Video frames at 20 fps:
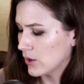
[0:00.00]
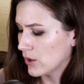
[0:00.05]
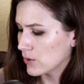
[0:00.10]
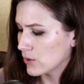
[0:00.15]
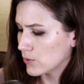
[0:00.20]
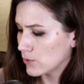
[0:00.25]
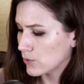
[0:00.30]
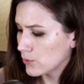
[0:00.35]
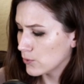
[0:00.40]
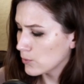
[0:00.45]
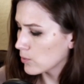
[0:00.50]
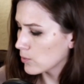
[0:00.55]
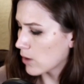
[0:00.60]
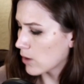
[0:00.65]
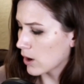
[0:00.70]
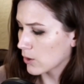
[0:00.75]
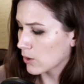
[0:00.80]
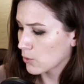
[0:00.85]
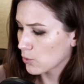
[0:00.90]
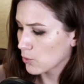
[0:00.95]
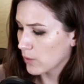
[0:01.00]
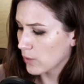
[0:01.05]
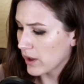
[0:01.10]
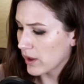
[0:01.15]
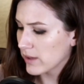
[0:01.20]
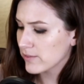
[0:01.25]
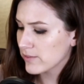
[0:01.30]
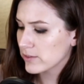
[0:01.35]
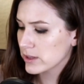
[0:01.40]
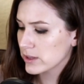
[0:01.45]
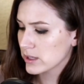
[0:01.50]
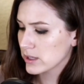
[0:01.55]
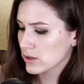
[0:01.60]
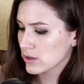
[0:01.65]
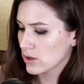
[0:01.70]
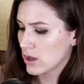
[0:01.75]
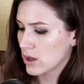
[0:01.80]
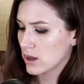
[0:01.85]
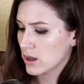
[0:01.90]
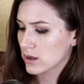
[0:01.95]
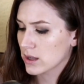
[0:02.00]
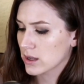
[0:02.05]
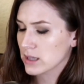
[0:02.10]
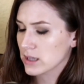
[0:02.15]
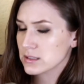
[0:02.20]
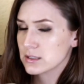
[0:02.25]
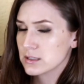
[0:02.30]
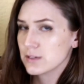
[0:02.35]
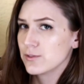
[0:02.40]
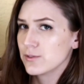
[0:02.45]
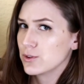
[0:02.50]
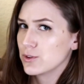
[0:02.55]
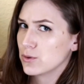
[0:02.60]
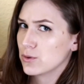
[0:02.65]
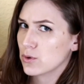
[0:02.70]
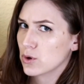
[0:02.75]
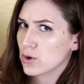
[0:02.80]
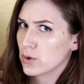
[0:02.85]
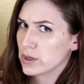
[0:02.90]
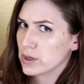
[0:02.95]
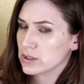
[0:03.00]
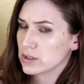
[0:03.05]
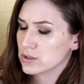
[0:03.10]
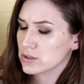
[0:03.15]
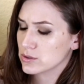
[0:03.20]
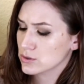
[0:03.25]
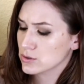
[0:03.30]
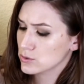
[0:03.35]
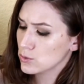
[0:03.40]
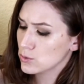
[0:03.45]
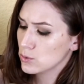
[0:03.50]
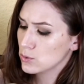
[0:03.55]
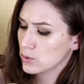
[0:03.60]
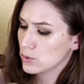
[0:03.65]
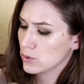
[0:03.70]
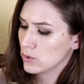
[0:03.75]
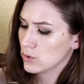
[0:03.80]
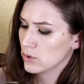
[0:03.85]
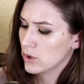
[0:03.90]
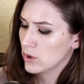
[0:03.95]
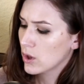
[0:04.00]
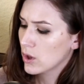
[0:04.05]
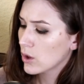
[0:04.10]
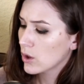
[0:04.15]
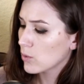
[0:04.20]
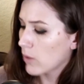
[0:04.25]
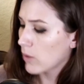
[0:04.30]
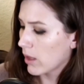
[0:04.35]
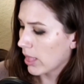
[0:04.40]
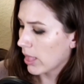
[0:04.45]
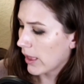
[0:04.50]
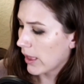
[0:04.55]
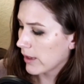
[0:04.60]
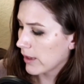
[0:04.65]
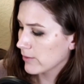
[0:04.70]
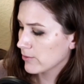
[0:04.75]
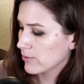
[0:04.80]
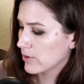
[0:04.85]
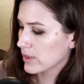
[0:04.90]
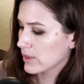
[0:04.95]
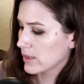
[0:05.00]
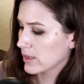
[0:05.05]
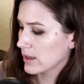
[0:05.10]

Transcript: You walk gravely along as if you were going to school, while everything